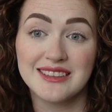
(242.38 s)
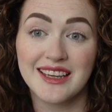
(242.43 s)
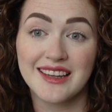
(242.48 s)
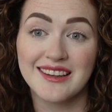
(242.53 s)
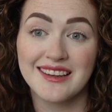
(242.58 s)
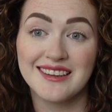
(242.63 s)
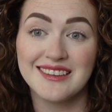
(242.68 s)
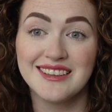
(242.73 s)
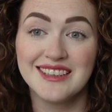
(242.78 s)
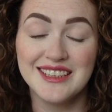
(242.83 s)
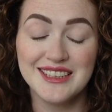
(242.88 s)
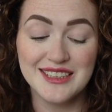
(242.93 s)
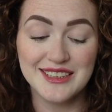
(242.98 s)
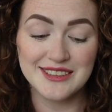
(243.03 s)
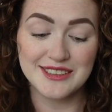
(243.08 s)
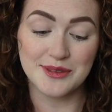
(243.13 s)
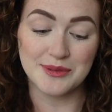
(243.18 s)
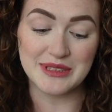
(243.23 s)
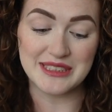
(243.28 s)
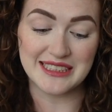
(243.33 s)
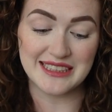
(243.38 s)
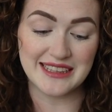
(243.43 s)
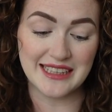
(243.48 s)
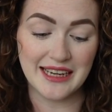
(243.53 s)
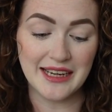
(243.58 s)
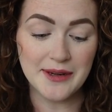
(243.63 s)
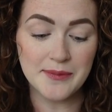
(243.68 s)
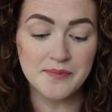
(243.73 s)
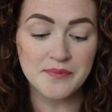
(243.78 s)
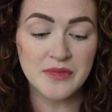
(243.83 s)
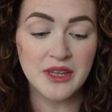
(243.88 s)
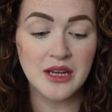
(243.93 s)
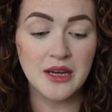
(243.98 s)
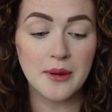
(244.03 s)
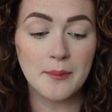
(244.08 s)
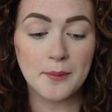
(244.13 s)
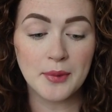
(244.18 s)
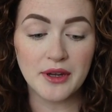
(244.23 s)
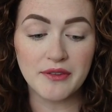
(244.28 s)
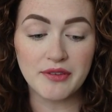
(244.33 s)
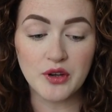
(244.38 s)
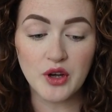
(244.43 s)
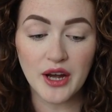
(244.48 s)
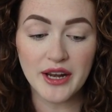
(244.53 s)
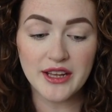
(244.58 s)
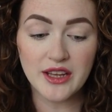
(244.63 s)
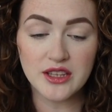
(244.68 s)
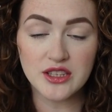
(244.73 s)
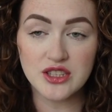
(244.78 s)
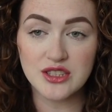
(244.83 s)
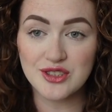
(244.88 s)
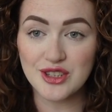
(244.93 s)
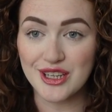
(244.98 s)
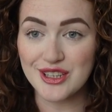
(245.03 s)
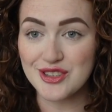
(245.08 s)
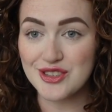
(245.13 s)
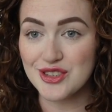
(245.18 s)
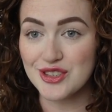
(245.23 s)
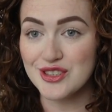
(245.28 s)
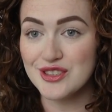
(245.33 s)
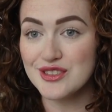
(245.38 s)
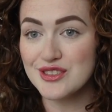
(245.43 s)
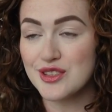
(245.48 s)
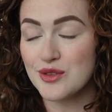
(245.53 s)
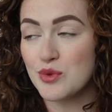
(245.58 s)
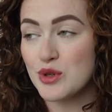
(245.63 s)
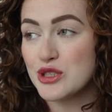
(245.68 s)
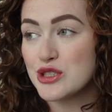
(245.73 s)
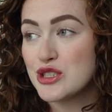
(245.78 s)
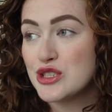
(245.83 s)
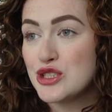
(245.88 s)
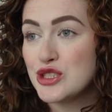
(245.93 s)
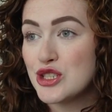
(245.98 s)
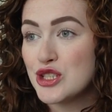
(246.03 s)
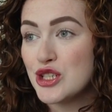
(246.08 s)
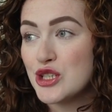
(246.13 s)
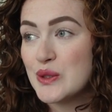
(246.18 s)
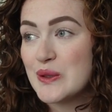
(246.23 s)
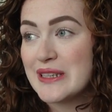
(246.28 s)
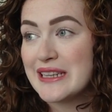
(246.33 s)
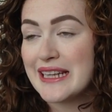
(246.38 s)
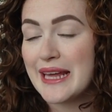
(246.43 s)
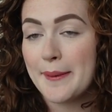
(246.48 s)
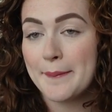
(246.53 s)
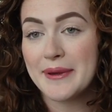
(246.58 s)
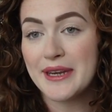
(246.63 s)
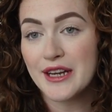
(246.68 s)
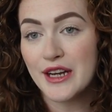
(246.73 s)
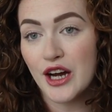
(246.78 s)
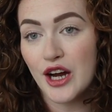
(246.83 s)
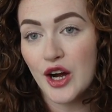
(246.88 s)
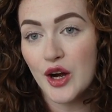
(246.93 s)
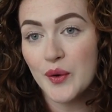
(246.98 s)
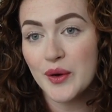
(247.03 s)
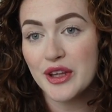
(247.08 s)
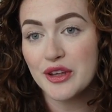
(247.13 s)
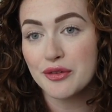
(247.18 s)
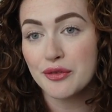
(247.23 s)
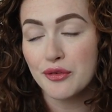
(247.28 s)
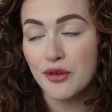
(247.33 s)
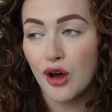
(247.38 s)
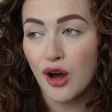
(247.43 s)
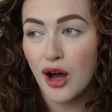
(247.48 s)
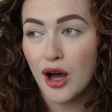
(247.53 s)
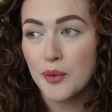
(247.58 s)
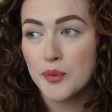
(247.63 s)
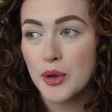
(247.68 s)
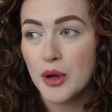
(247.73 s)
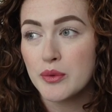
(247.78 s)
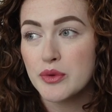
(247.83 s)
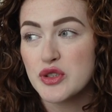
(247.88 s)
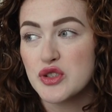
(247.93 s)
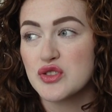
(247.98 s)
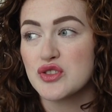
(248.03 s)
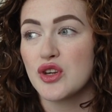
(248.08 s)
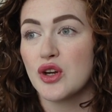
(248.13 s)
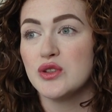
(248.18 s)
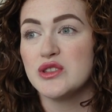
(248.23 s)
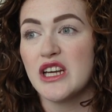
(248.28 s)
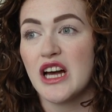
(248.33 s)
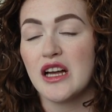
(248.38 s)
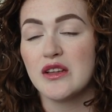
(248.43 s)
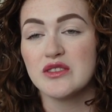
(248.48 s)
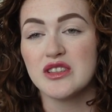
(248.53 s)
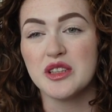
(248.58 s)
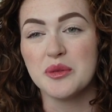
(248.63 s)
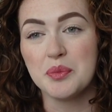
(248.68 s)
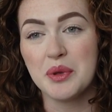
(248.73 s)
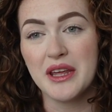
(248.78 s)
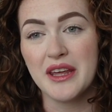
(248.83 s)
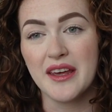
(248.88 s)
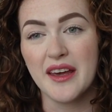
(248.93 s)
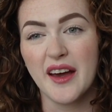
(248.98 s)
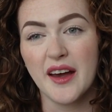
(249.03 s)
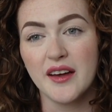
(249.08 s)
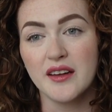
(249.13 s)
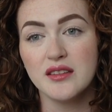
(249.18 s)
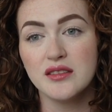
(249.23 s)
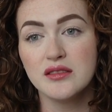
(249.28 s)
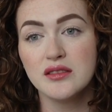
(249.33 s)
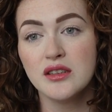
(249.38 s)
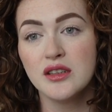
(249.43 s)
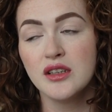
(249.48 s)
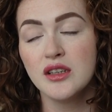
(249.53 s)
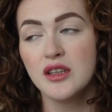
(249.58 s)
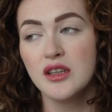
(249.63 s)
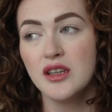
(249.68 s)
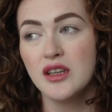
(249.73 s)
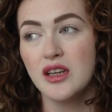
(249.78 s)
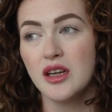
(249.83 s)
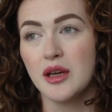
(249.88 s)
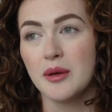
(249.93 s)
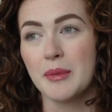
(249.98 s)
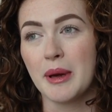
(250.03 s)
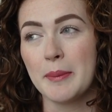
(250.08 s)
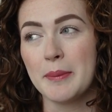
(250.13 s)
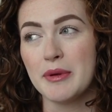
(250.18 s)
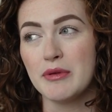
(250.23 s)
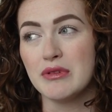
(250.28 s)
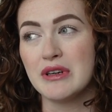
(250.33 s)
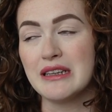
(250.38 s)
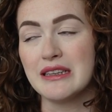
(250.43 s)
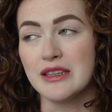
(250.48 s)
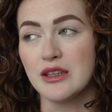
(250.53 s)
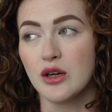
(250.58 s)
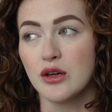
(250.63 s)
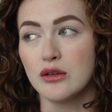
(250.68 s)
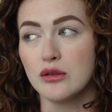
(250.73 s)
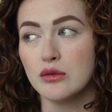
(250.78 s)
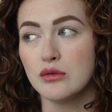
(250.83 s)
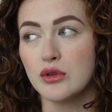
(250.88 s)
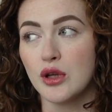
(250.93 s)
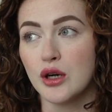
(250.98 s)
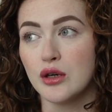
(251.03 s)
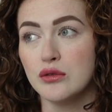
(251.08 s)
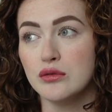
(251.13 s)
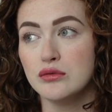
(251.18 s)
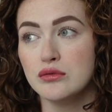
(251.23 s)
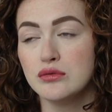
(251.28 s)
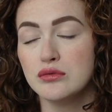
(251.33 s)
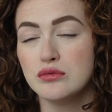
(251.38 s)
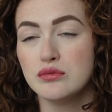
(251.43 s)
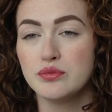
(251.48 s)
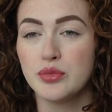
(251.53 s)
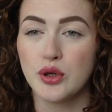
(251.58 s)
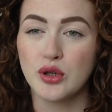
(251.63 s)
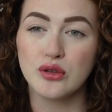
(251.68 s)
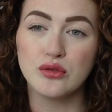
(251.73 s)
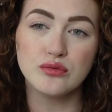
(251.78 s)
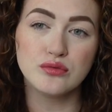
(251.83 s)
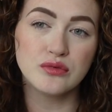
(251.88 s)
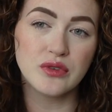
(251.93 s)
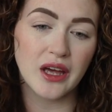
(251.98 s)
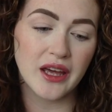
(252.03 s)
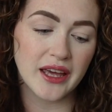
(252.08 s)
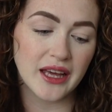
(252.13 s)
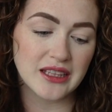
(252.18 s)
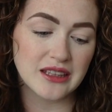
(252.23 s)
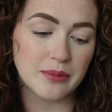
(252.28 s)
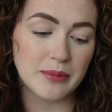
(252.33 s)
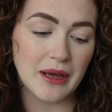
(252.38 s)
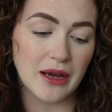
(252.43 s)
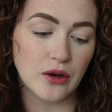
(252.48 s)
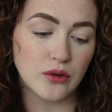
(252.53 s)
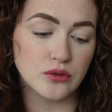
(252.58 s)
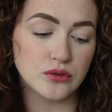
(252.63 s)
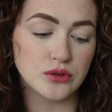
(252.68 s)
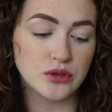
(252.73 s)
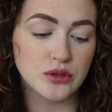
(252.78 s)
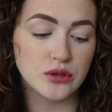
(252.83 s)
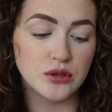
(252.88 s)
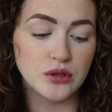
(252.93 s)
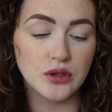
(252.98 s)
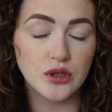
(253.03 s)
together. So we did that. But if you've got any other suggestions of what to do, let me know. If not, I'll probably just go down to the pier. It might be really cold though, but it gets me out